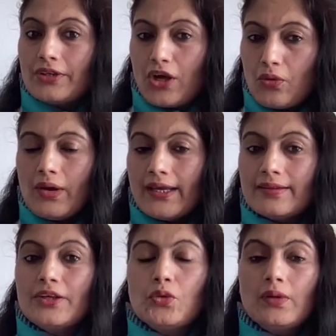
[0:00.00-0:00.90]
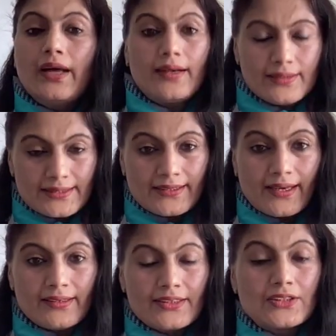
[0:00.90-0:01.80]
now I think you will
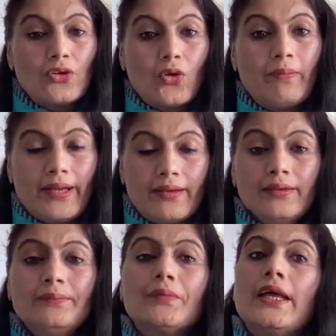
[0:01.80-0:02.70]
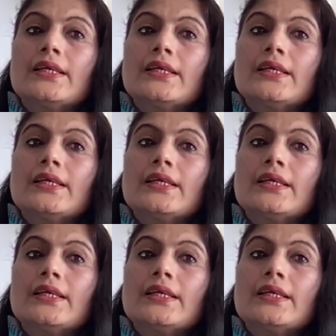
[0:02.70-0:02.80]
understand this law better.